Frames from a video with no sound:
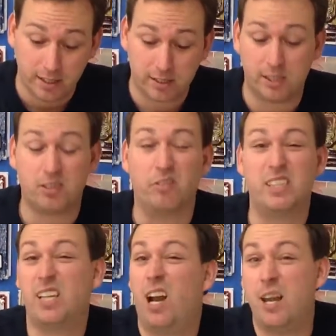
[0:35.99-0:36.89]
so it's
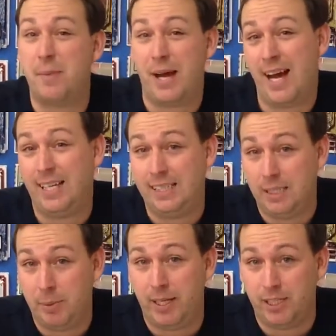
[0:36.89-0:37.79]
obviously only about
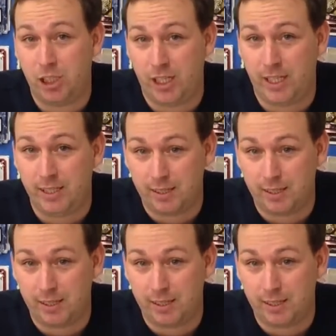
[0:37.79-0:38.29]
80p a sheet,